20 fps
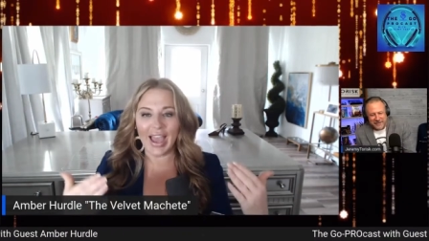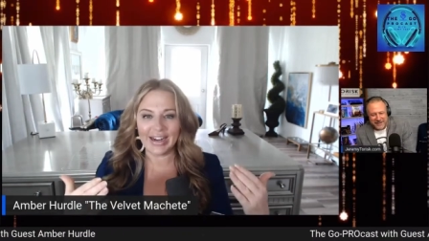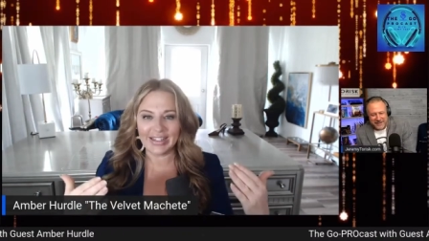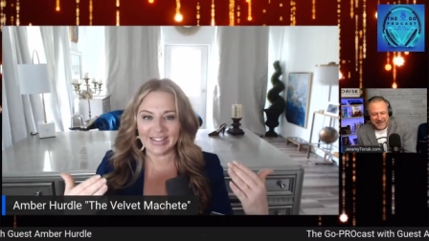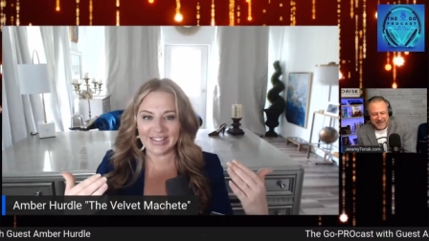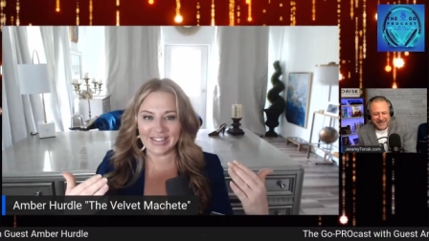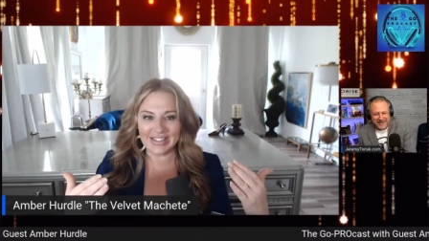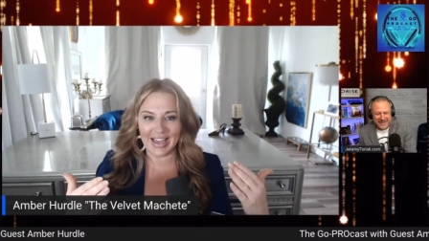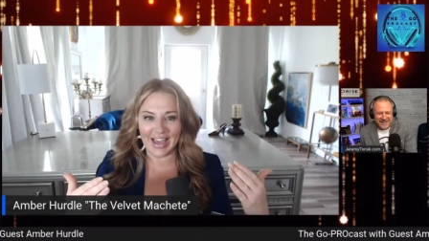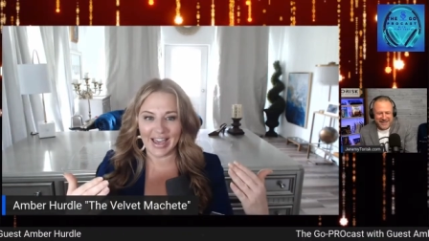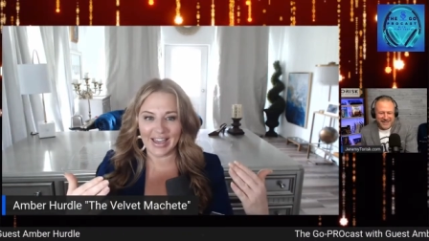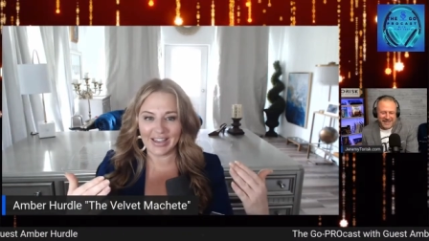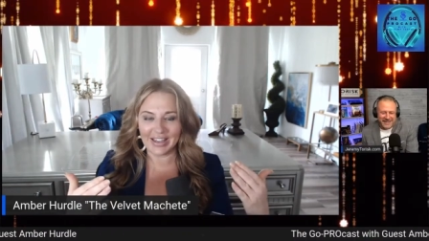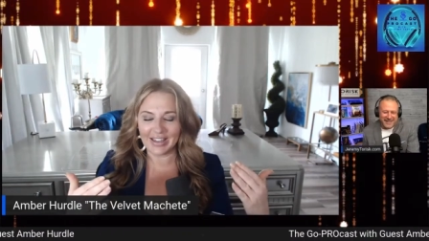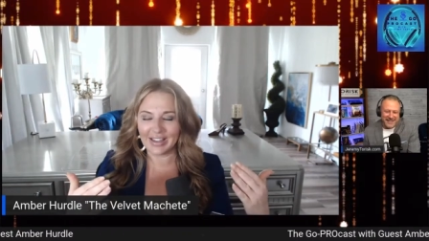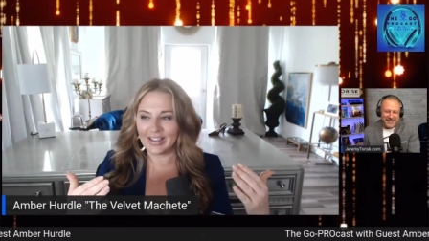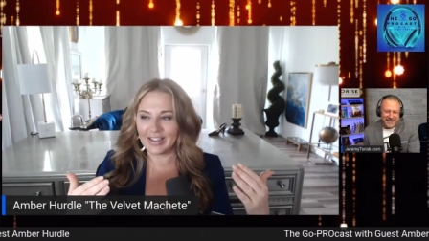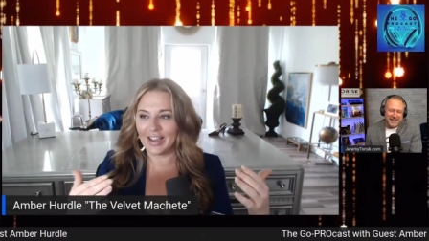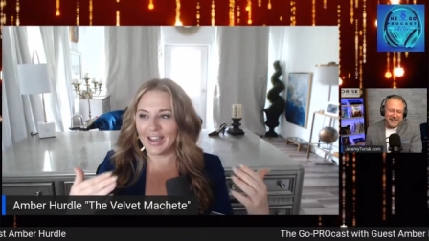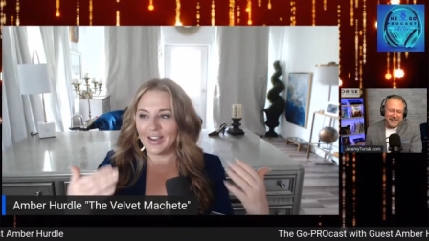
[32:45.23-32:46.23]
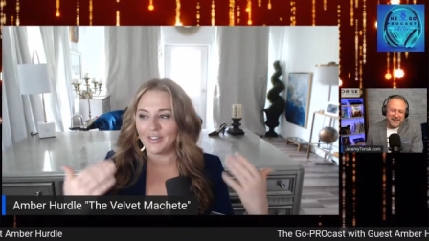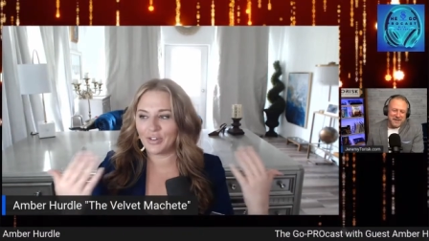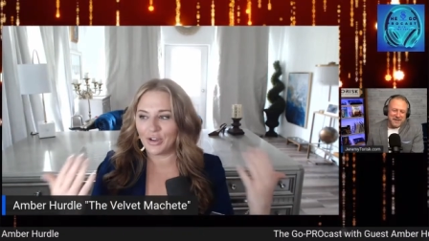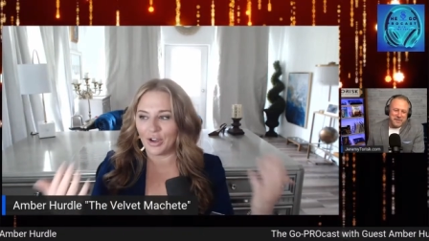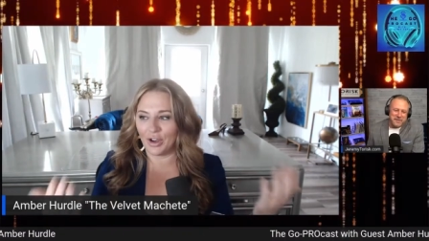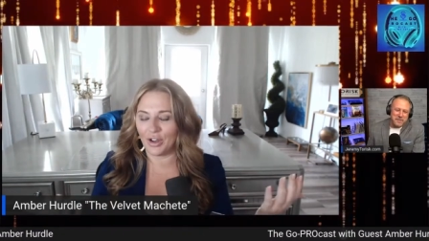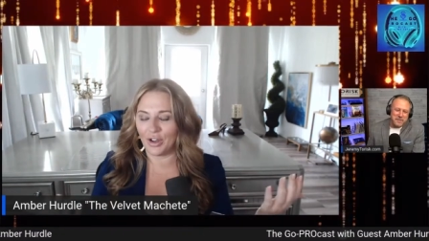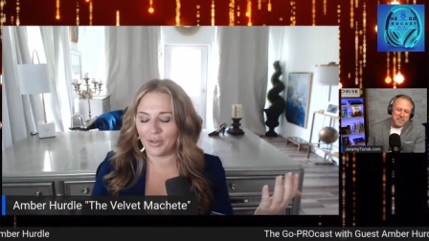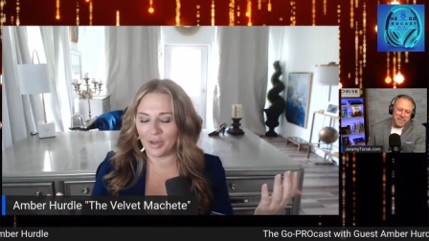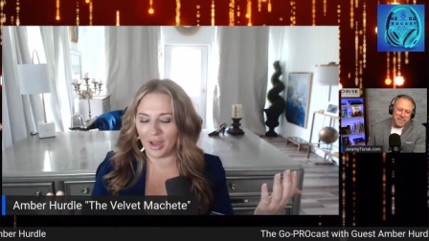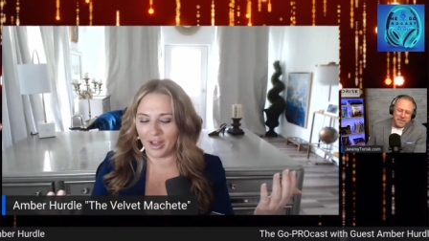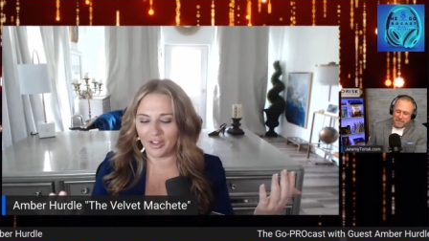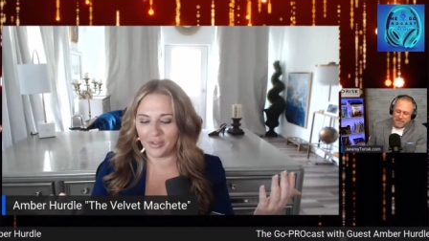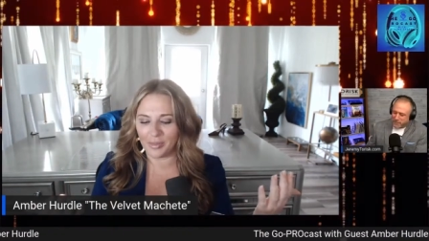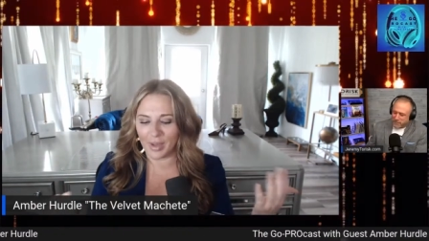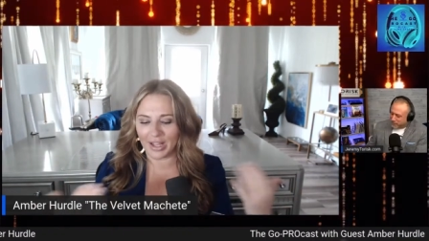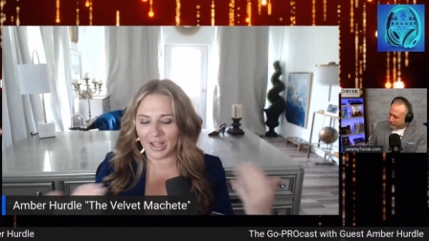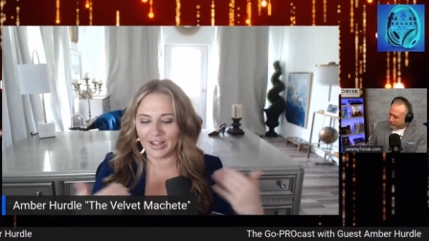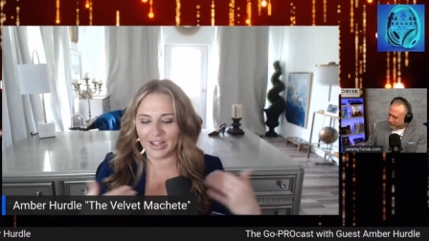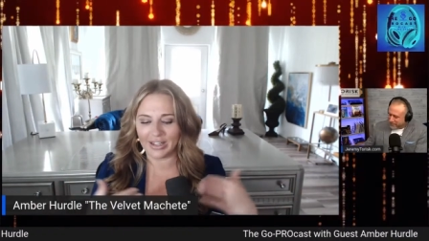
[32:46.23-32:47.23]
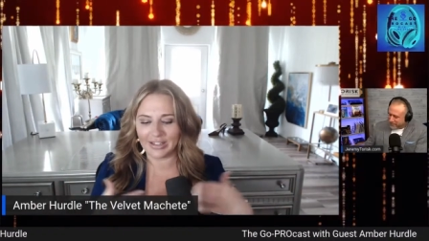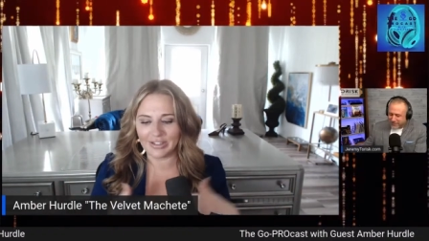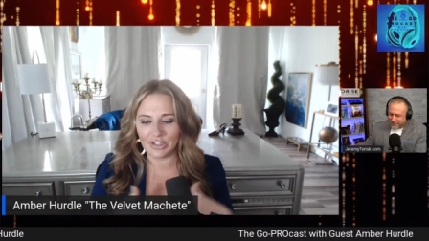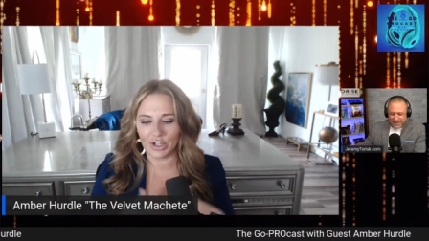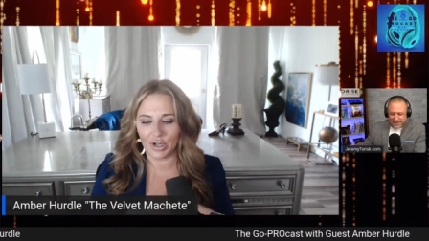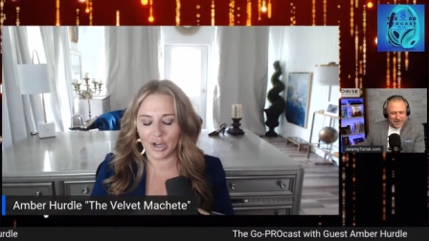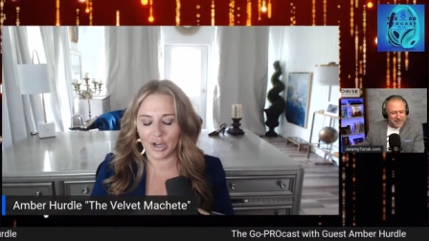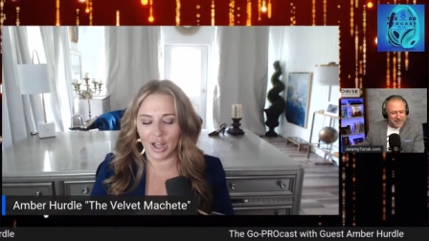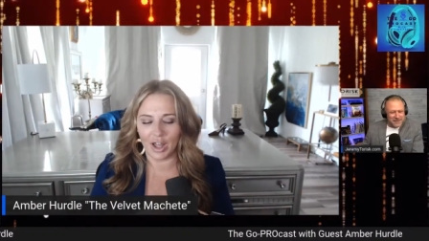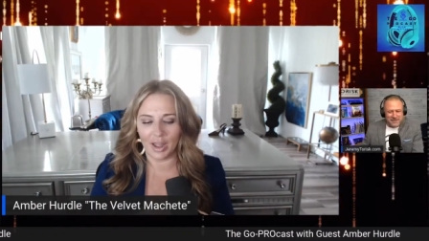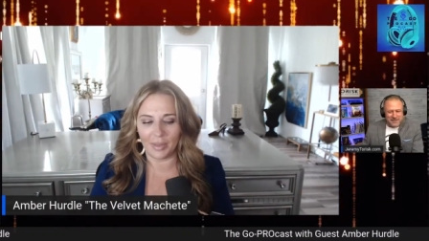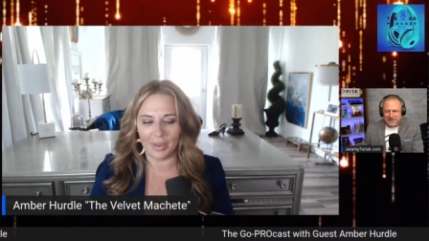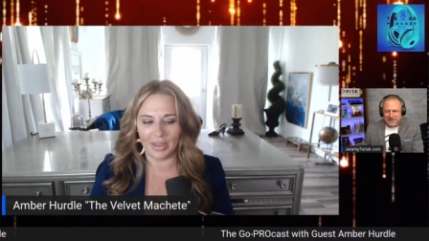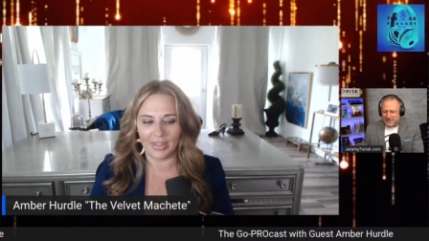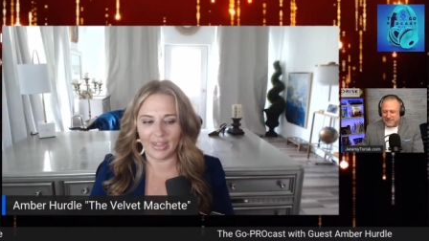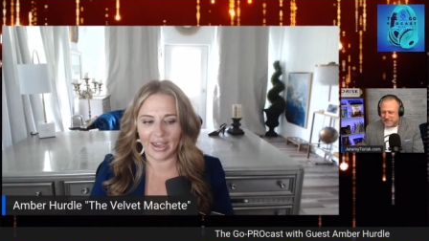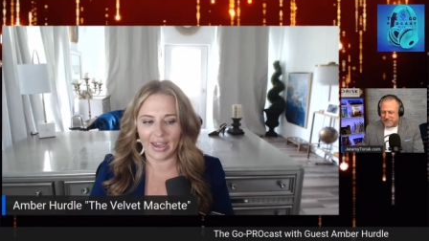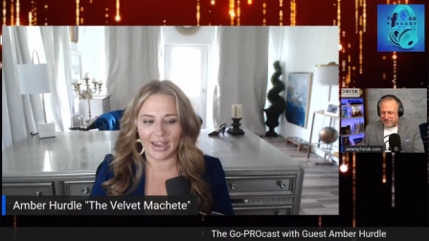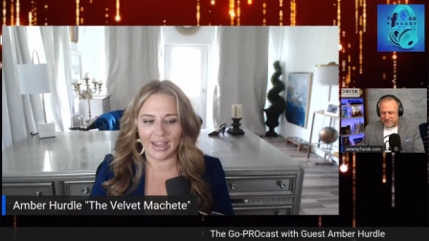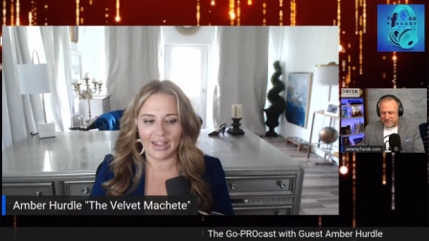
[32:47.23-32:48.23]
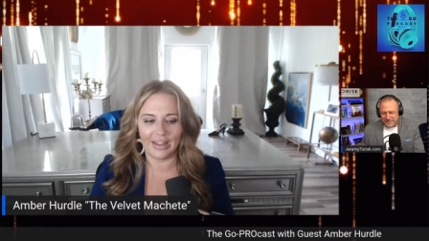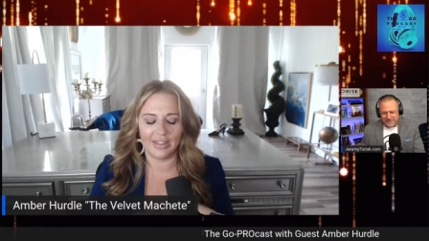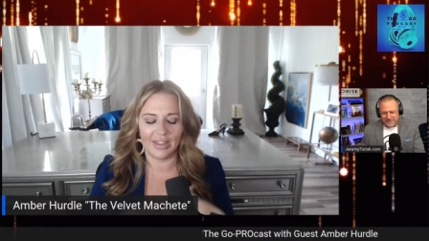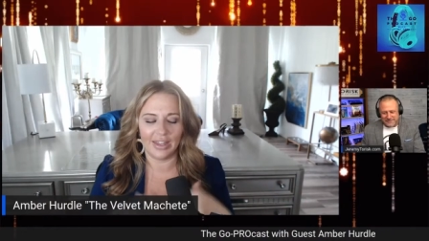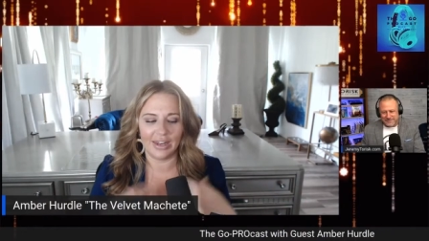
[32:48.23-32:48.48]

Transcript: kind of stuck. Ever all, all of my clients started calling me that.